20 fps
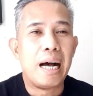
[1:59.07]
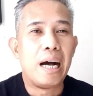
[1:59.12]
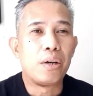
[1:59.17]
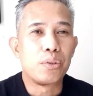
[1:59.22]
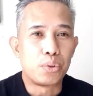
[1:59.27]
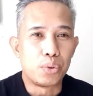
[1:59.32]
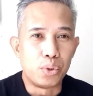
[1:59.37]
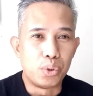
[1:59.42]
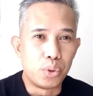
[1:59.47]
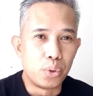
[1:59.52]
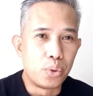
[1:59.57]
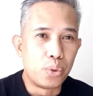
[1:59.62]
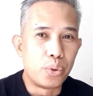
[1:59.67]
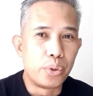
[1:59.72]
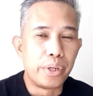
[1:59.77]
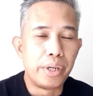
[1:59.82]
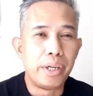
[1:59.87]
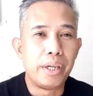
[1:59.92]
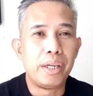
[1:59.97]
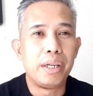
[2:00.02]
how to
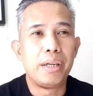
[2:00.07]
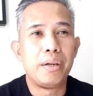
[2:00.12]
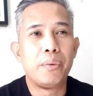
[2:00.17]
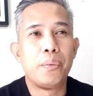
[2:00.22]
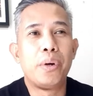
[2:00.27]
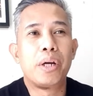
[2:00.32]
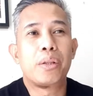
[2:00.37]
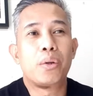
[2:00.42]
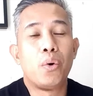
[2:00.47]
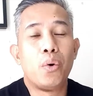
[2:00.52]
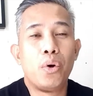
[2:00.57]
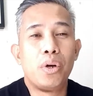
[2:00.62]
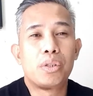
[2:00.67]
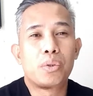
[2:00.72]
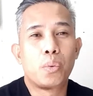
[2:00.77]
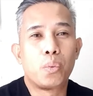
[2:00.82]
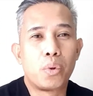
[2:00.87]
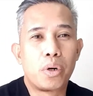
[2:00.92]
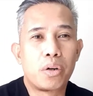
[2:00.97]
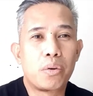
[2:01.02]
join, what
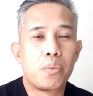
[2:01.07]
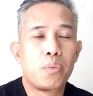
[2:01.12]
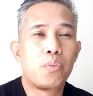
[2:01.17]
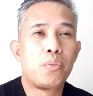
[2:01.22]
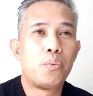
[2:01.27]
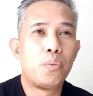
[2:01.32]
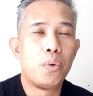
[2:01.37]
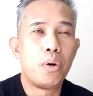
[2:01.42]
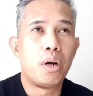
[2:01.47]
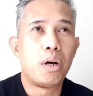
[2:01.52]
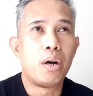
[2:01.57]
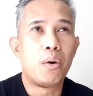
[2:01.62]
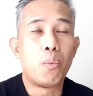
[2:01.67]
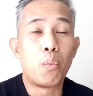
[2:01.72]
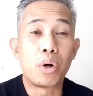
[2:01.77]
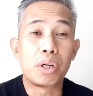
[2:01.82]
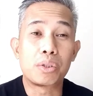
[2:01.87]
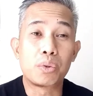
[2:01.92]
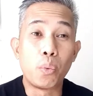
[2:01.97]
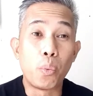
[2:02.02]
oils
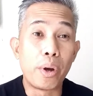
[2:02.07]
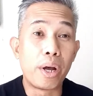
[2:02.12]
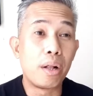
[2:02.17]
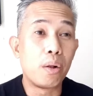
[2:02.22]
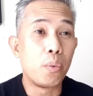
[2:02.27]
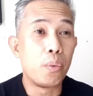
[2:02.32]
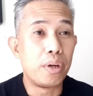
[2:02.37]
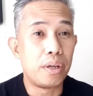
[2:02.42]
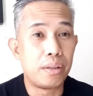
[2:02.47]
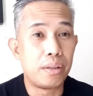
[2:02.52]
works well